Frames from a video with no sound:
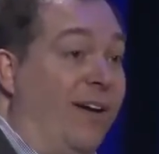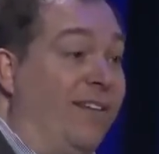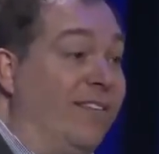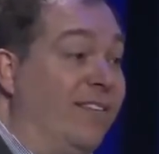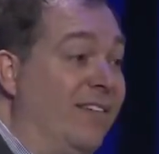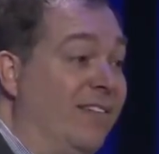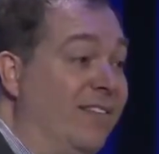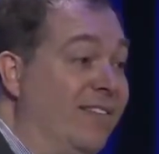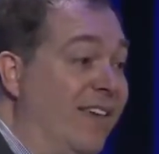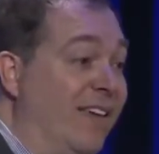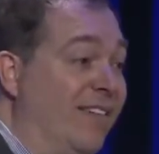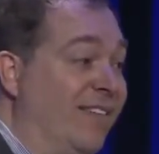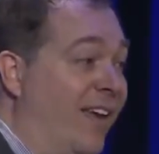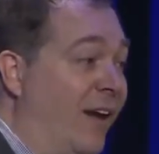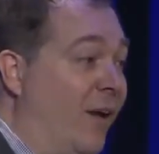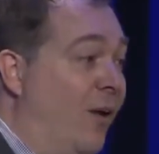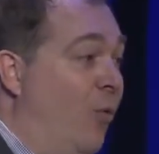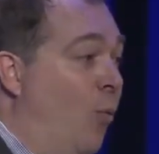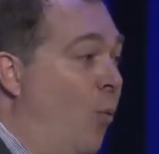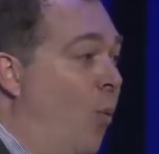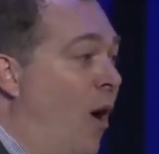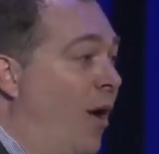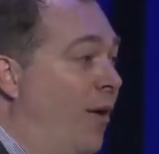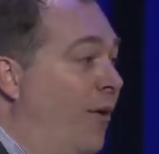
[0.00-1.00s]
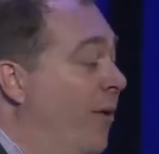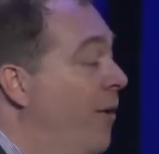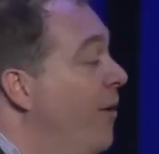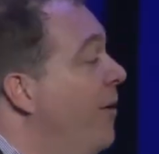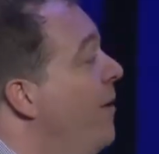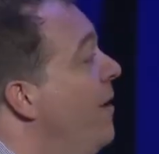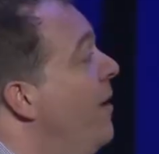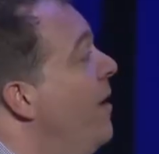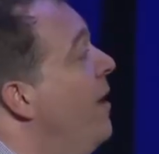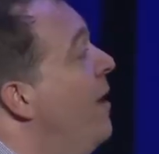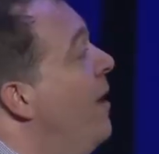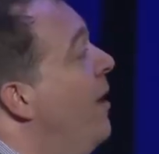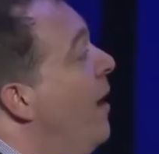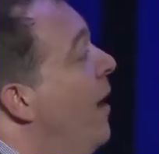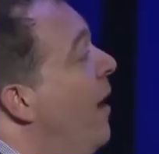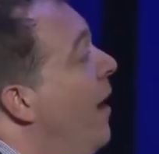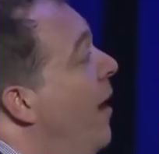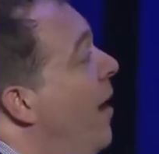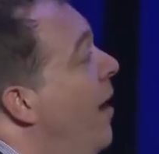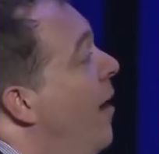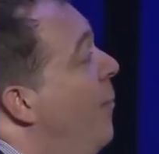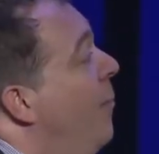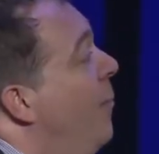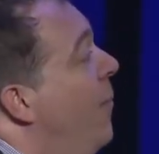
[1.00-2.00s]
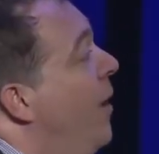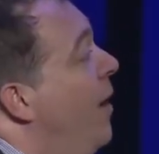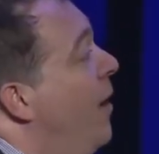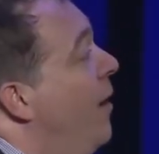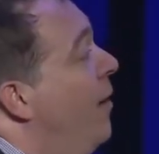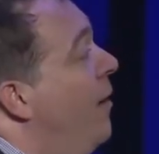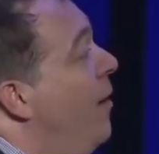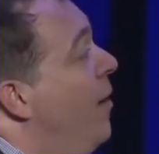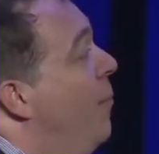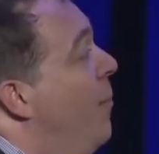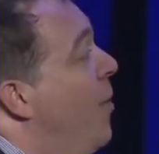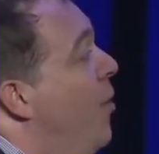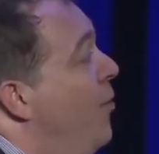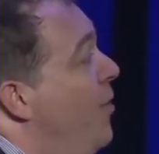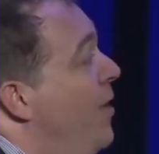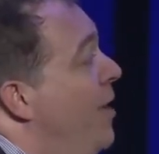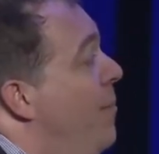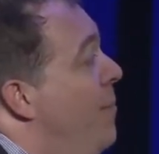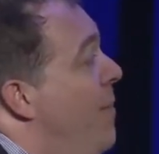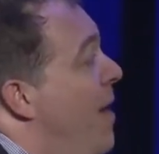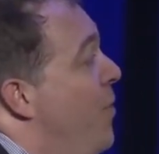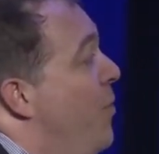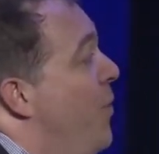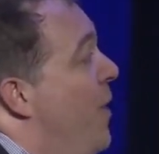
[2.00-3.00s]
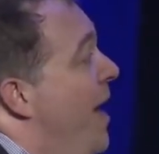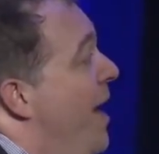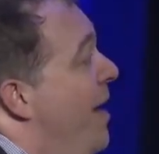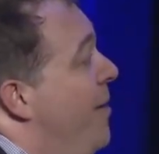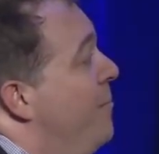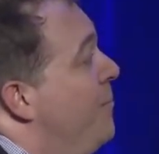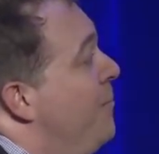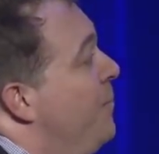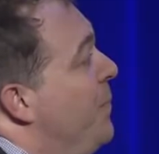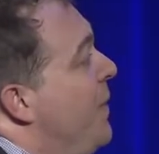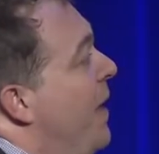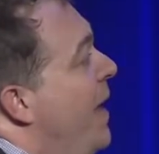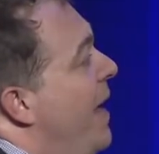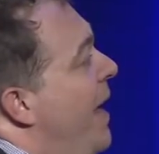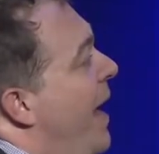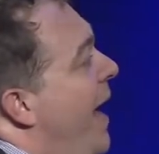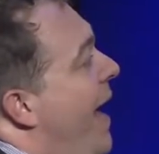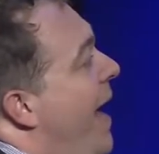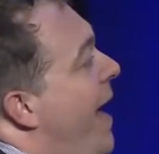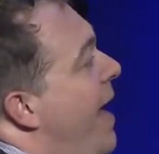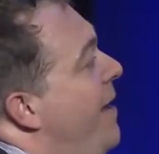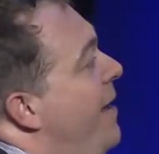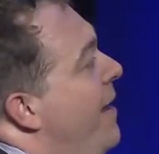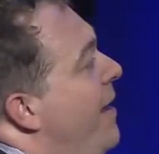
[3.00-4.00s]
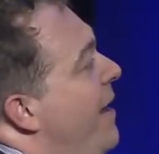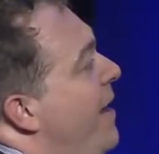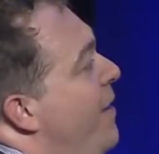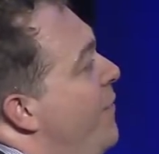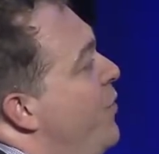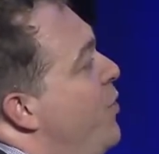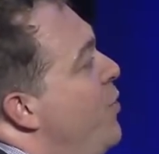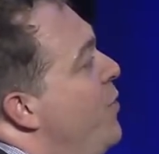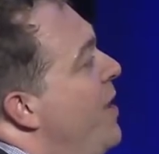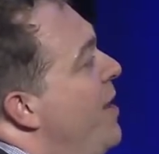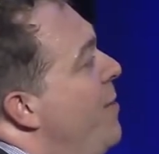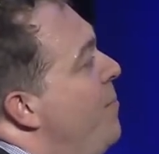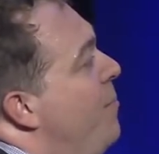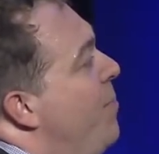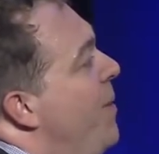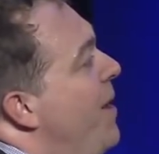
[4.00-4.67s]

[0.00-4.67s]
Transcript: ices, things like water, um, uh, ammonia, methane. And if you get